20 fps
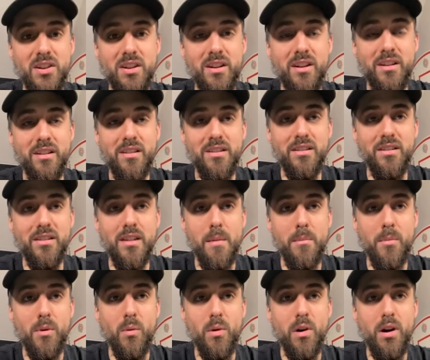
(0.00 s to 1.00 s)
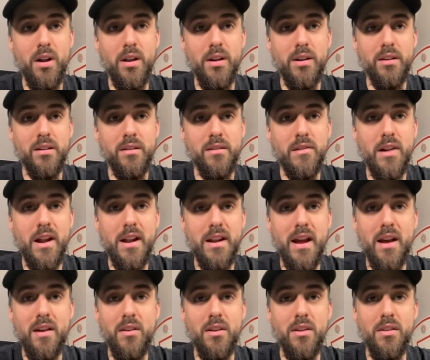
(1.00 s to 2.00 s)
are number 1 right
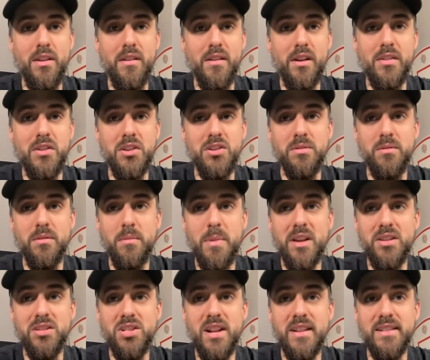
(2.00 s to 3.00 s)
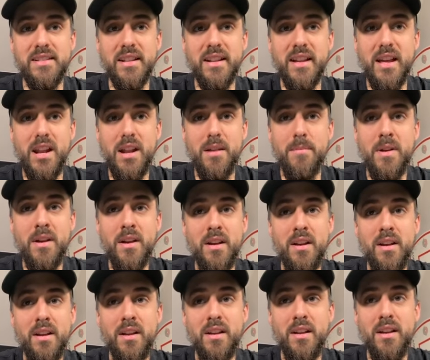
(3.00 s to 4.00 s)
now. They've got the best chance to get him.
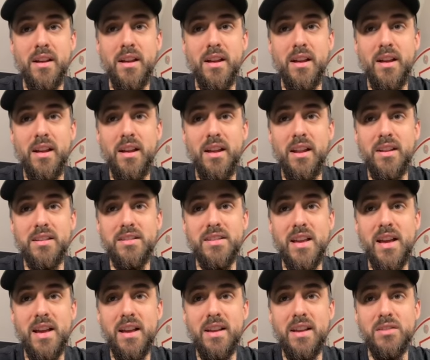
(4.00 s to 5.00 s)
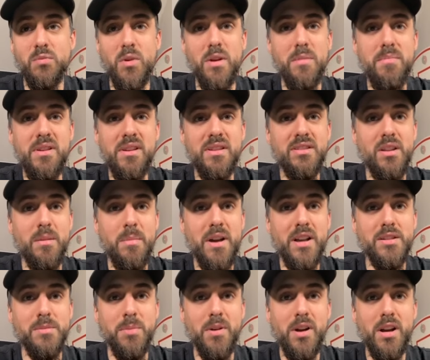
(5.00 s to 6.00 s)
And it says Wemby is the
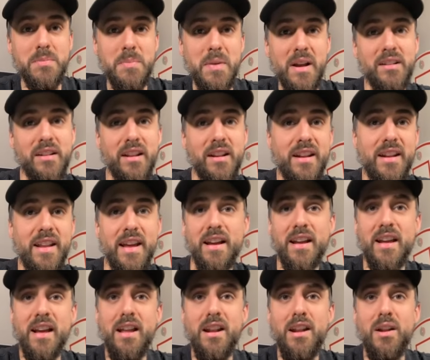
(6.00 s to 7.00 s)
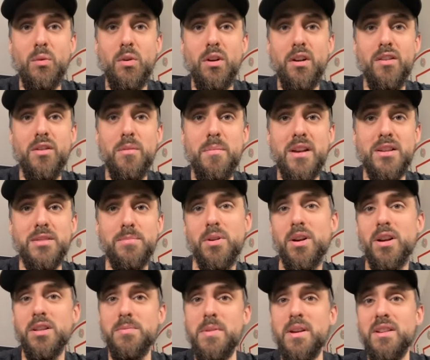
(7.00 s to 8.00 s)
best prospect in a decade and one of the best
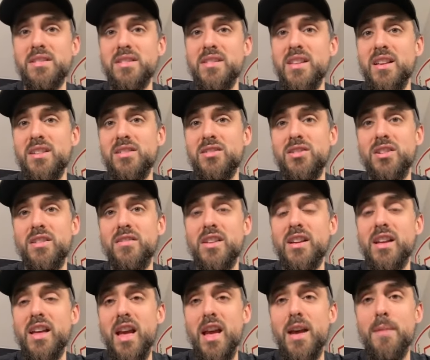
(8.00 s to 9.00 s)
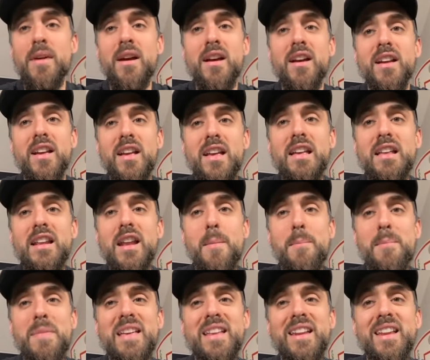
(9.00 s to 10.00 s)
prospects in the history of the game. He'd
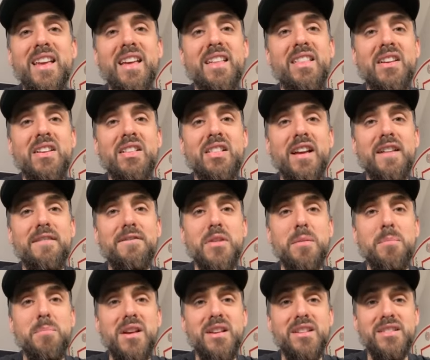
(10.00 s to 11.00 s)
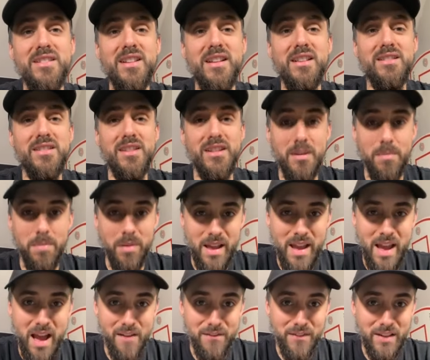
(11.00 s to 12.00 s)
immediately lift the Pistons into
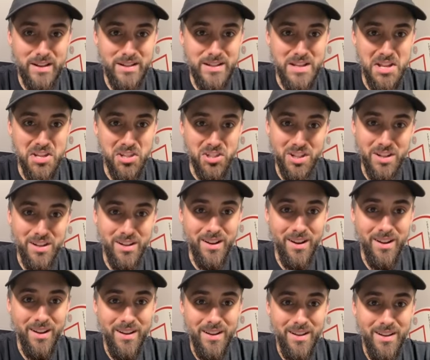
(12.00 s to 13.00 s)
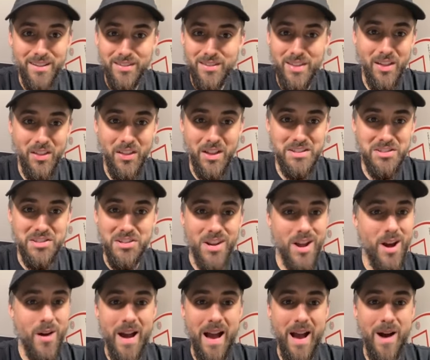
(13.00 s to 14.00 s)
playoff contention. That lets you
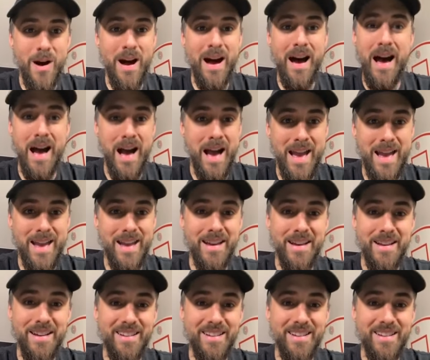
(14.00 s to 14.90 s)
know how high